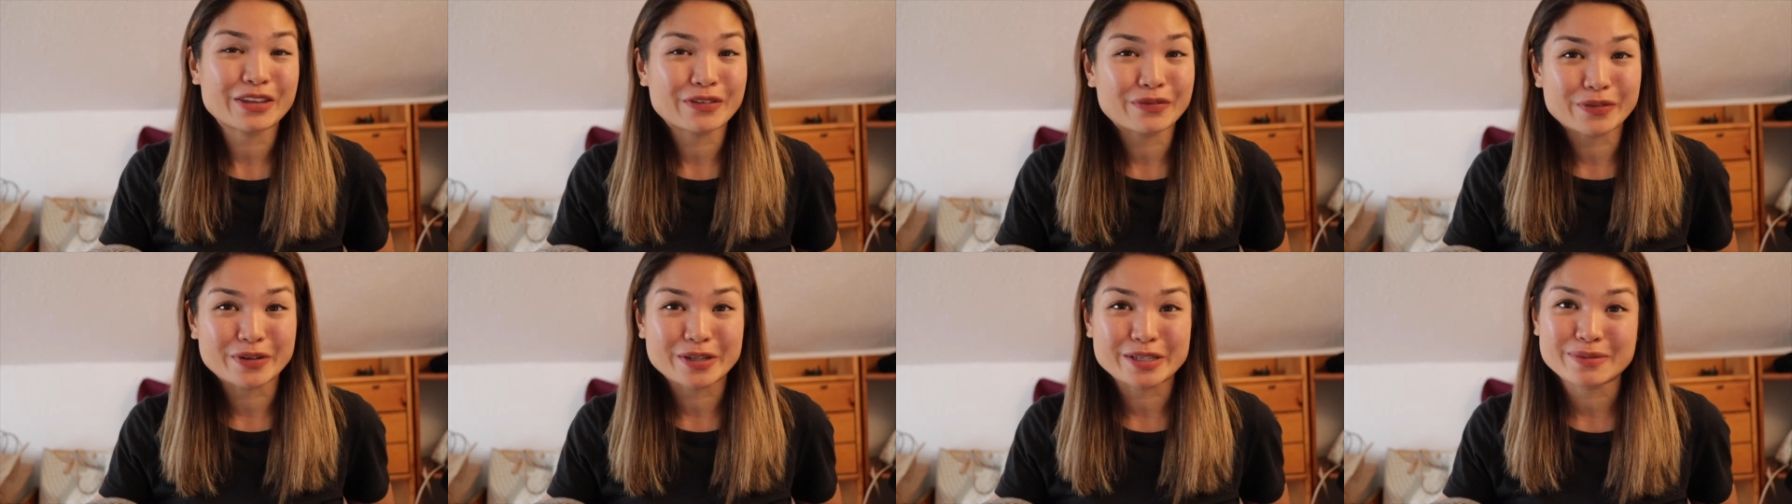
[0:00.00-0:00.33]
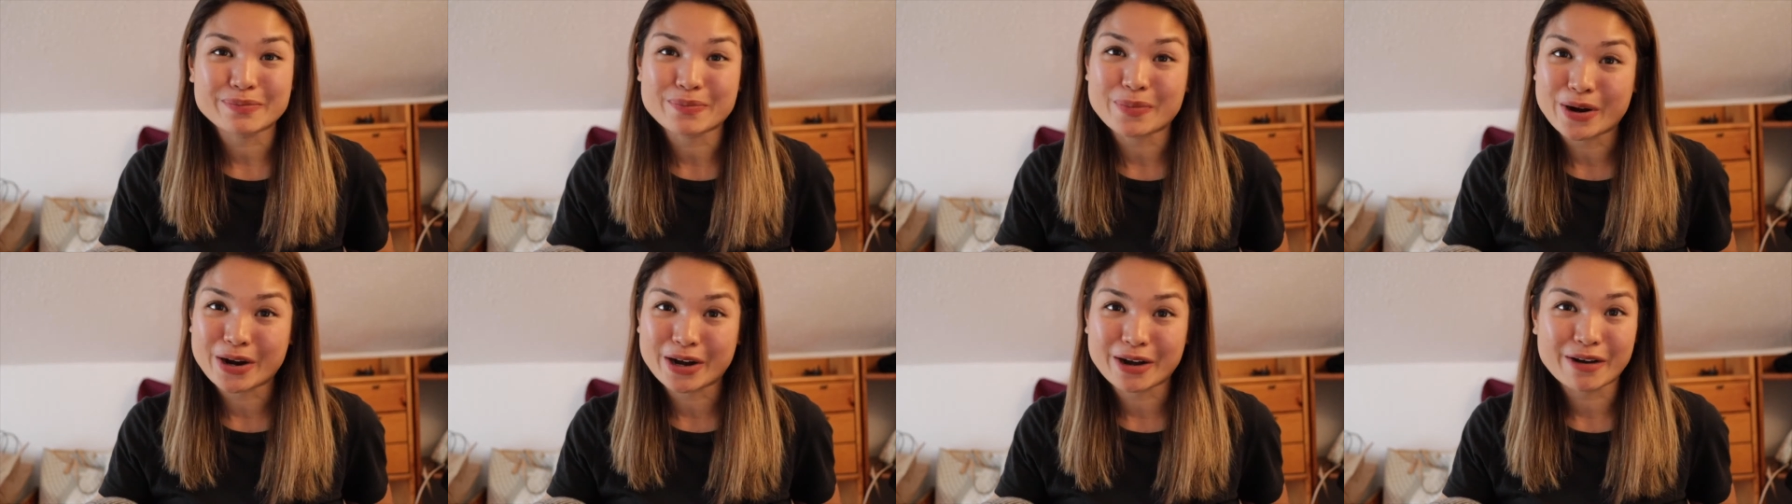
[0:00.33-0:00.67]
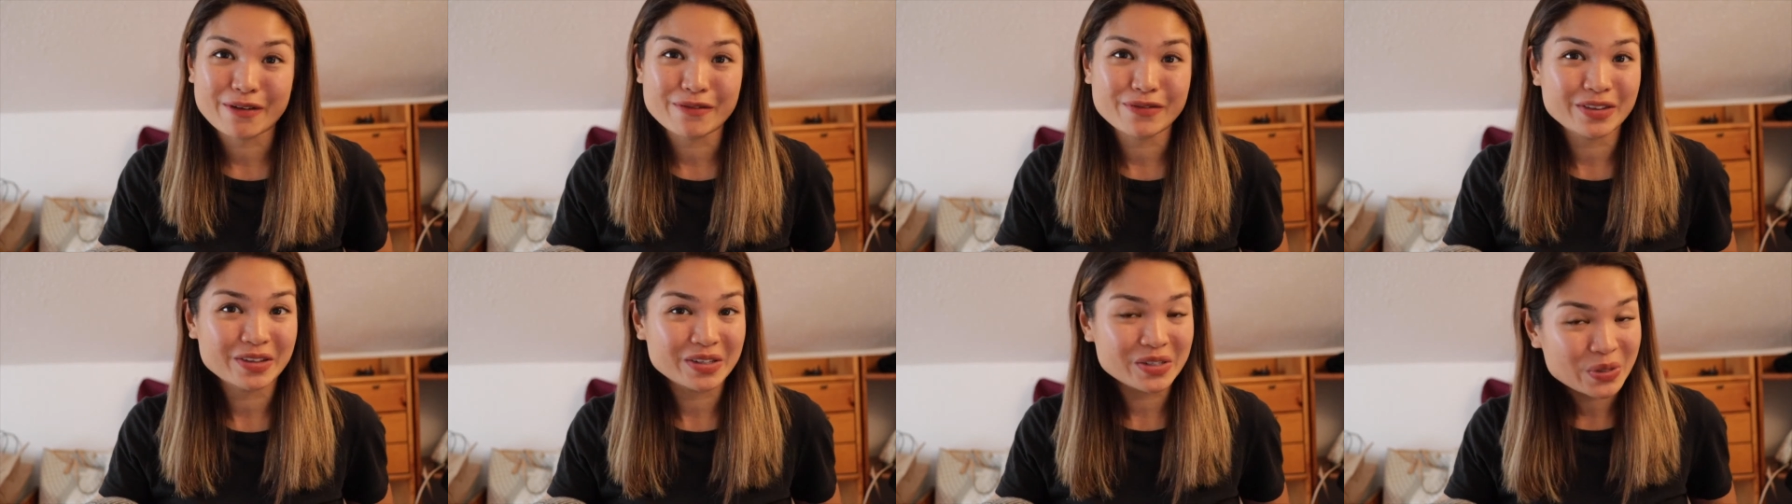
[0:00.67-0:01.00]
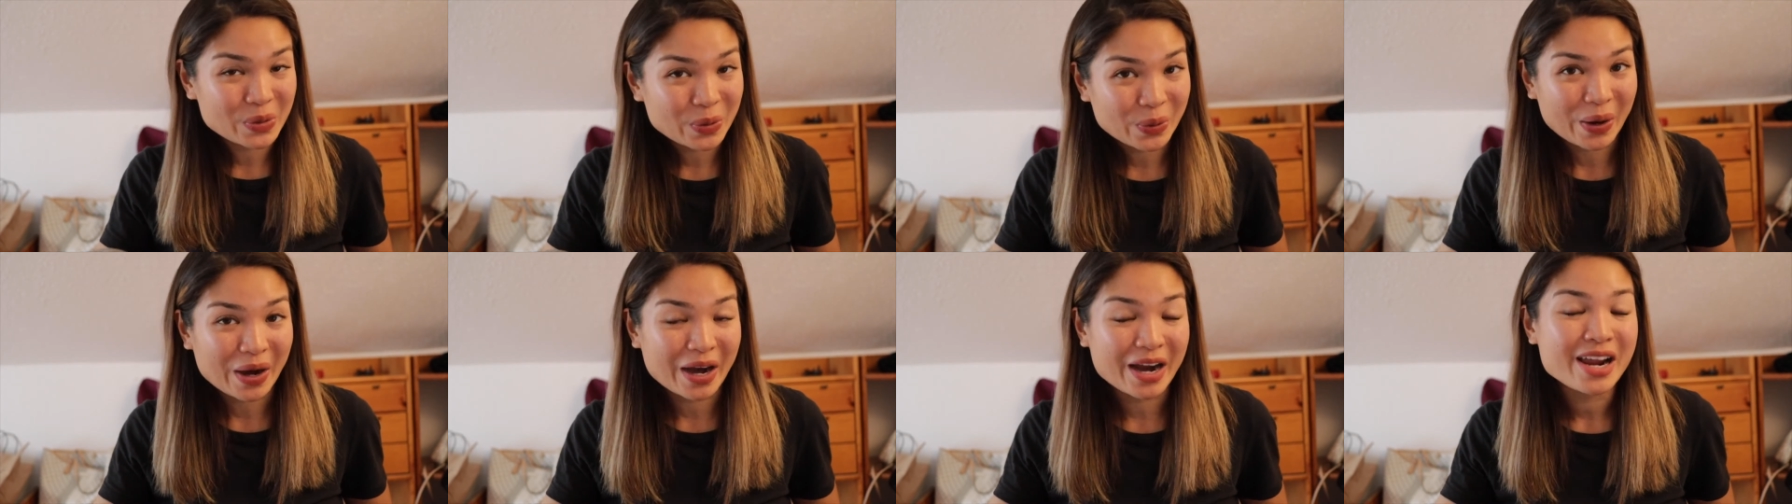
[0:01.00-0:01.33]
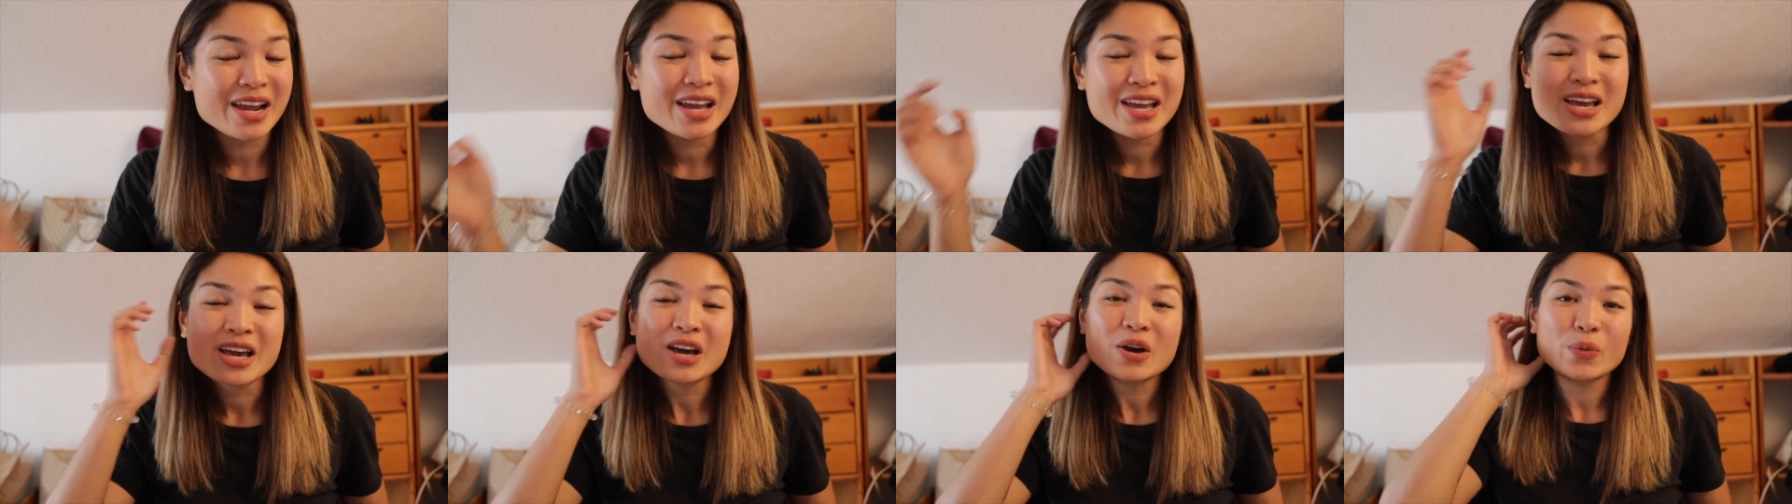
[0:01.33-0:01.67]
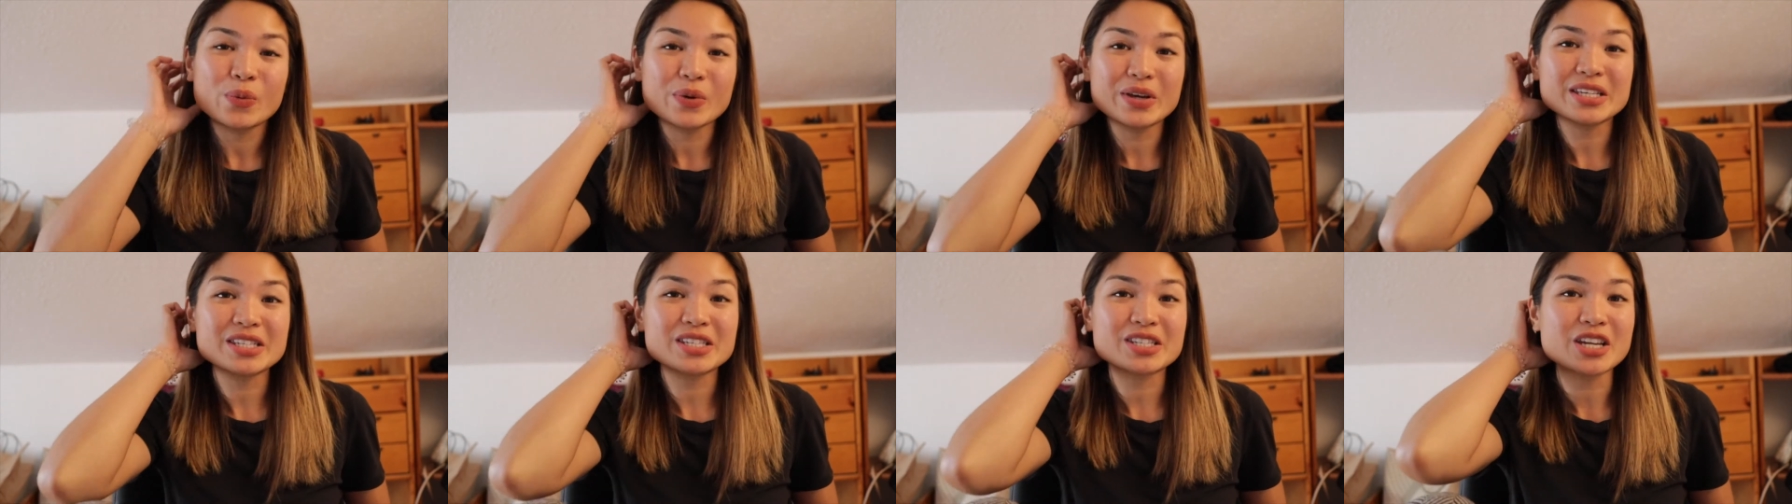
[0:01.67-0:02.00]
the first part of the tour.
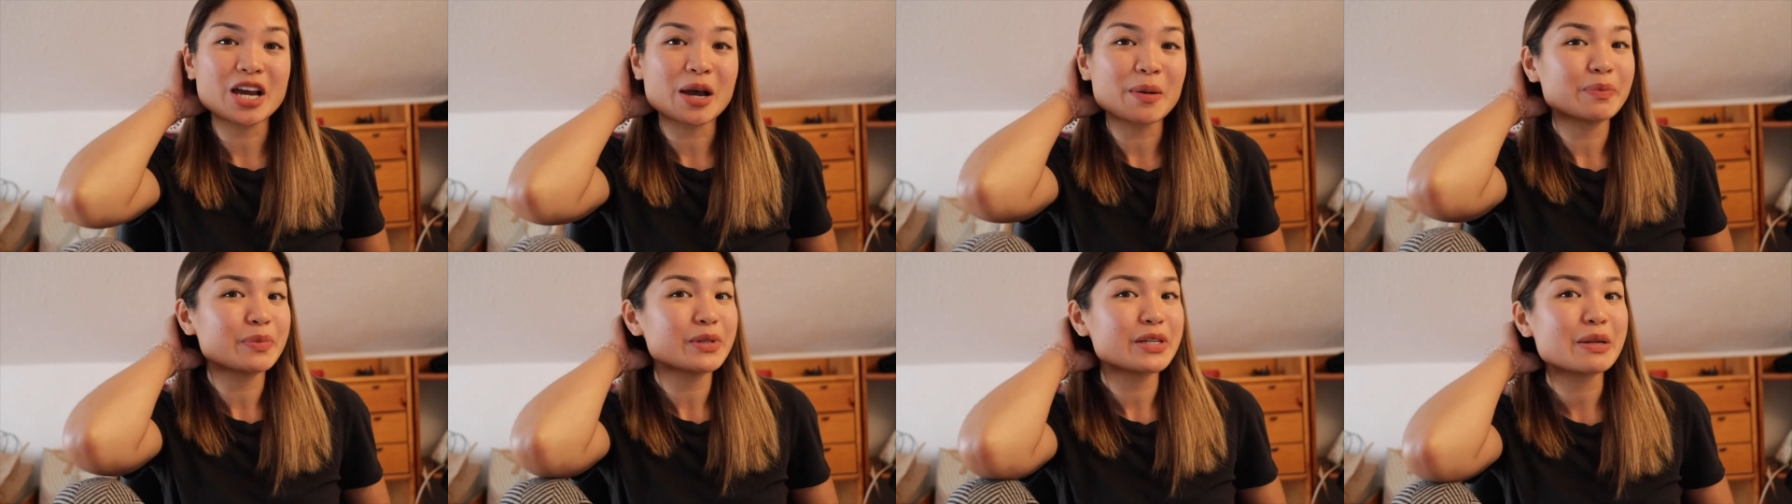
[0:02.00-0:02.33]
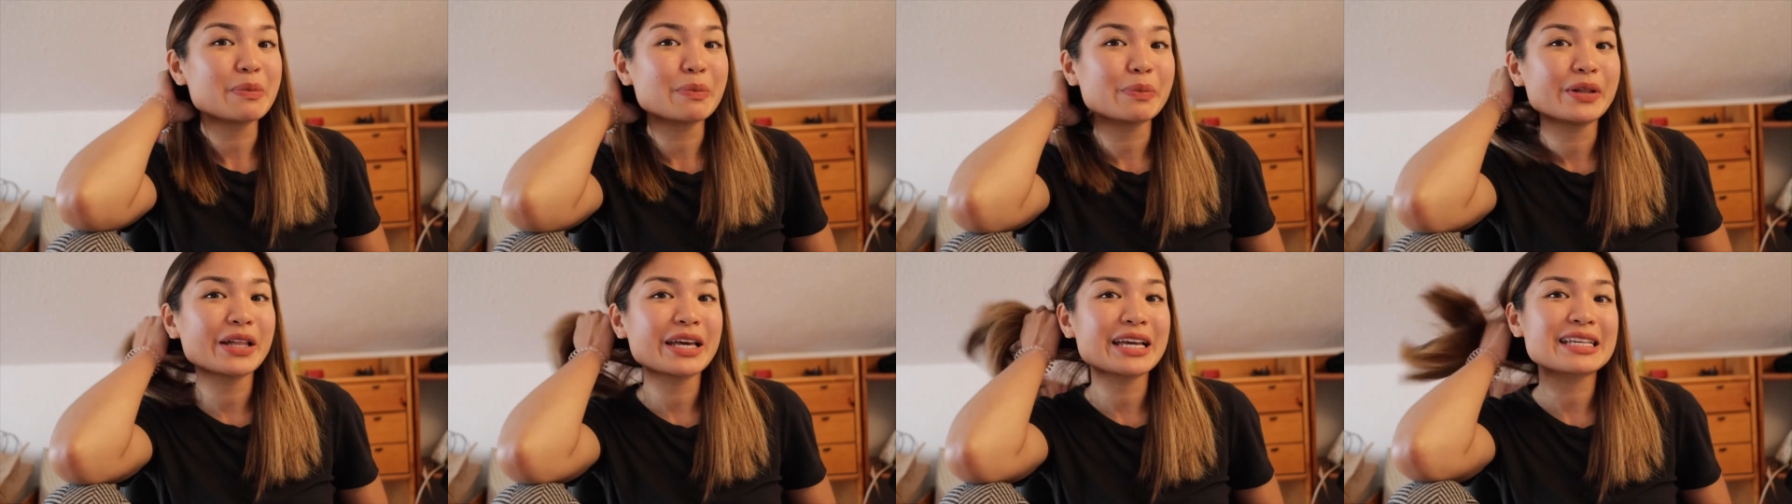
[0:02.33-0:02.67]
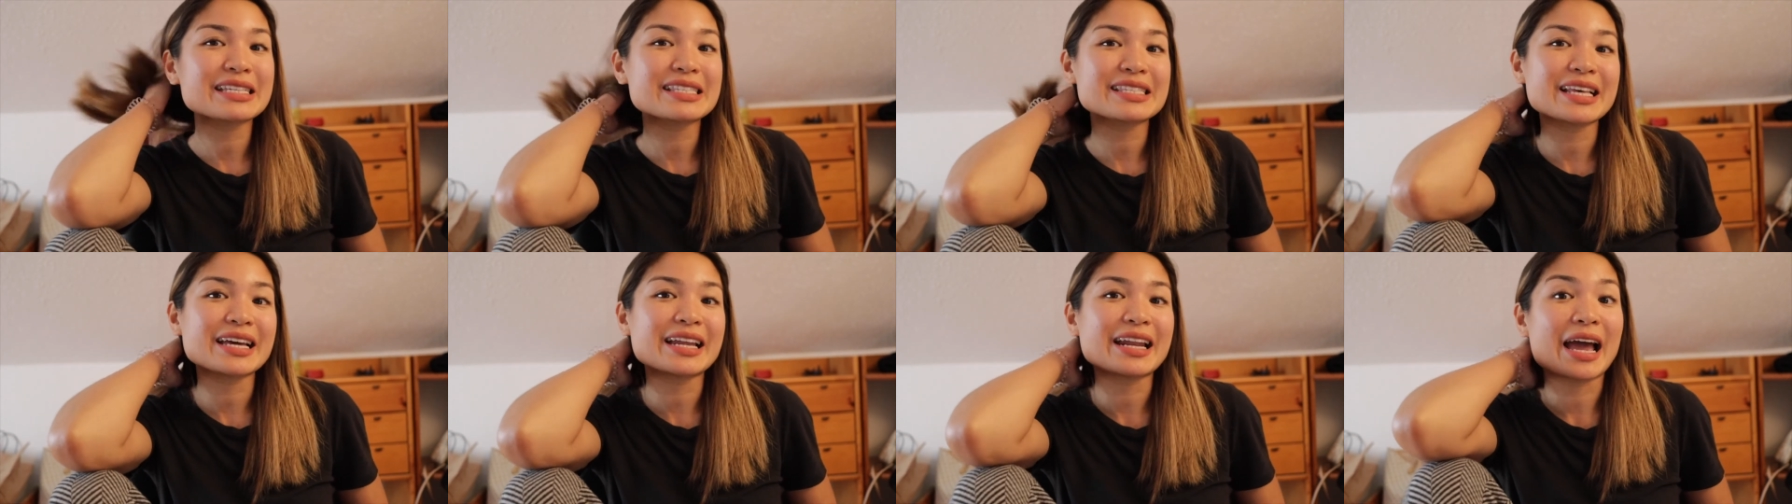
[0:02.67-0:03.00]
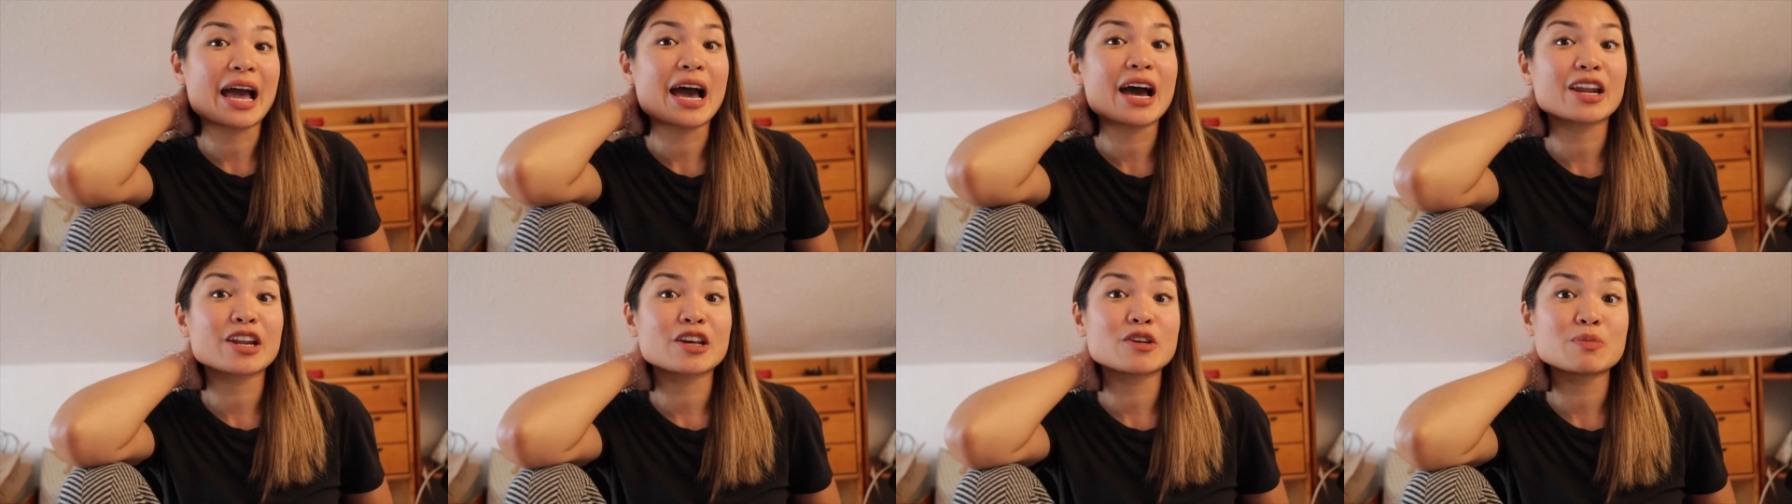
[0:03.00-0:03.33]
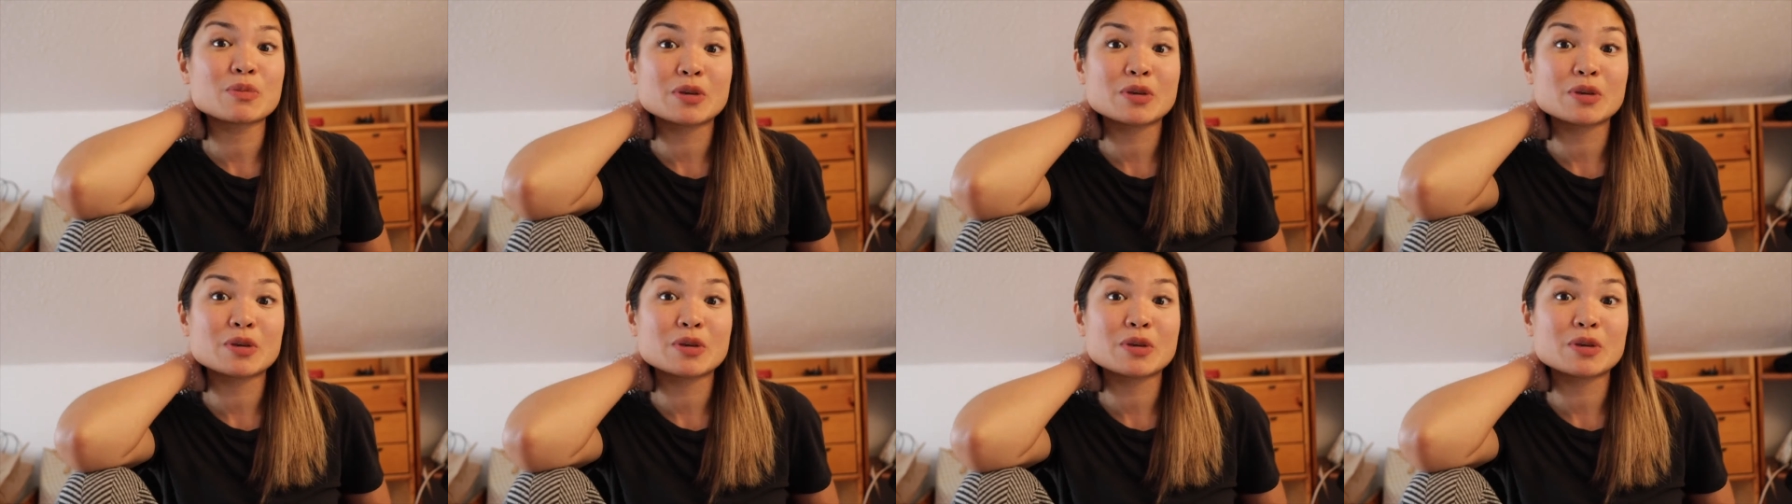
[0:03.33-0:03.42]
We stopped in a place that had a